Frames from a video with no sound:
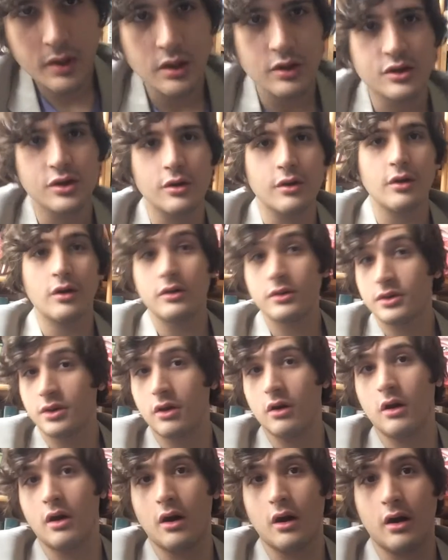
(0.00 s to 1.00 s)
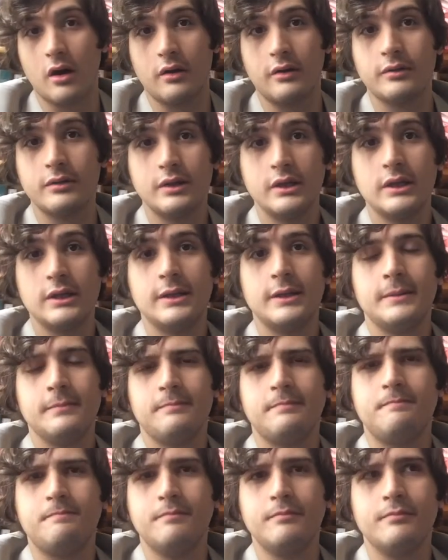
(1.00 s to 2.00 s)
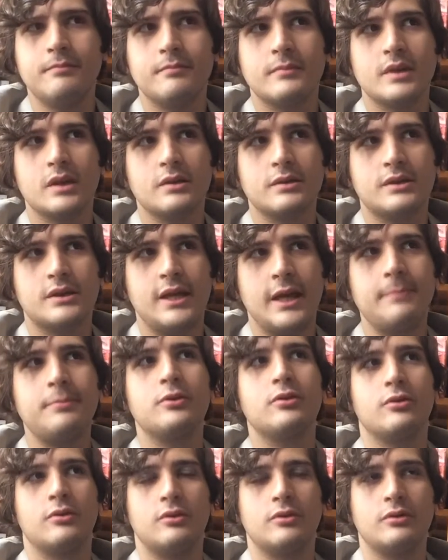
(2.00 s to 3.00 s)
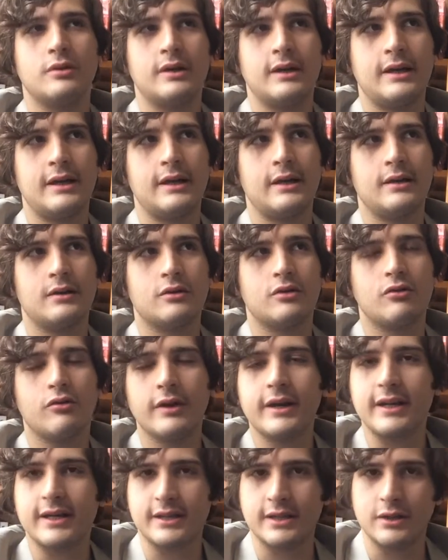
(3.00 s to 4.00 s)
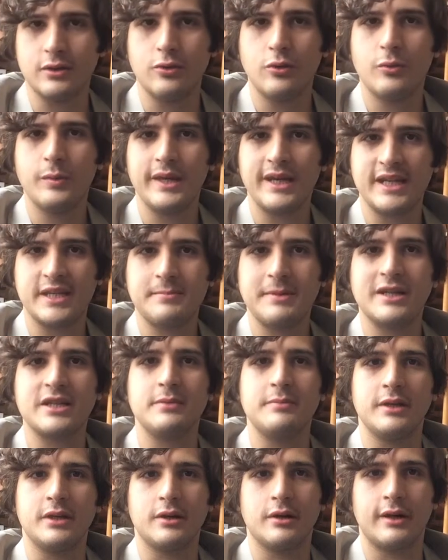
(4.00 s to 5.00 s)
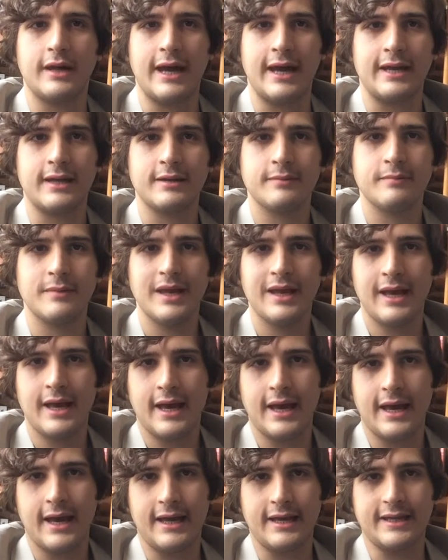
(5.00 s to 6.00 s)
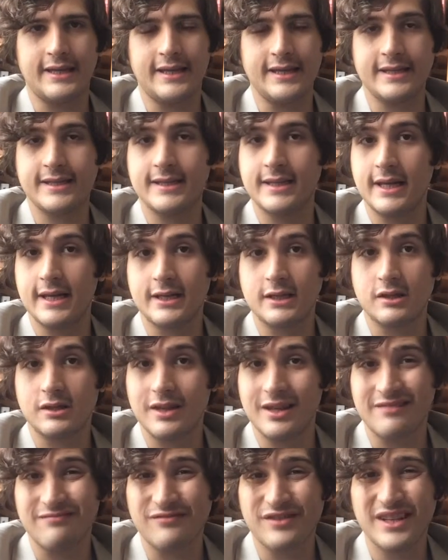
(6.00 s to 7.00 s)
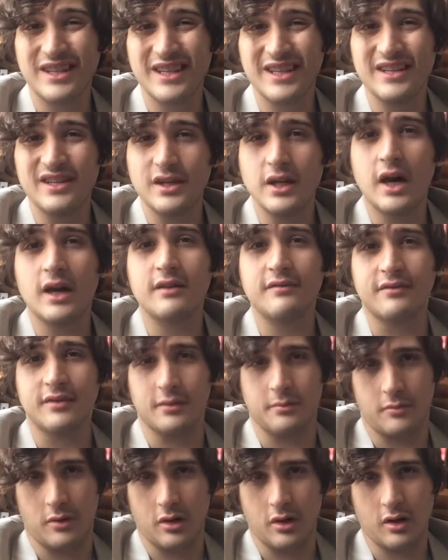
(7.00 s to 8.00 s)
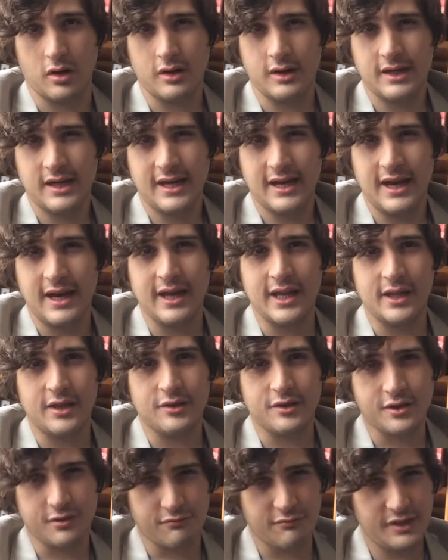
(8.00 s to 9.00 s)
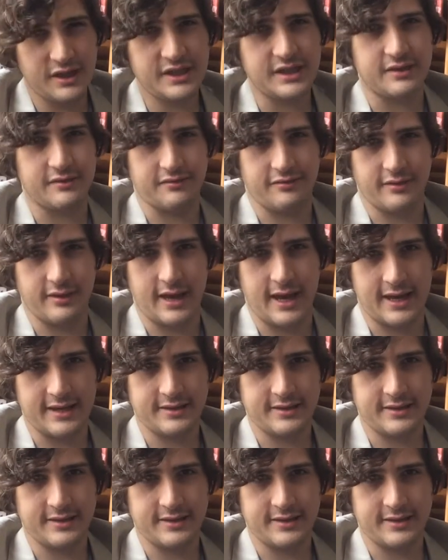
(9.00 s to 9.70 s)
So those are our typical critics and who we expect to be good at it. And he says that really none of them are, and there's a reason for that.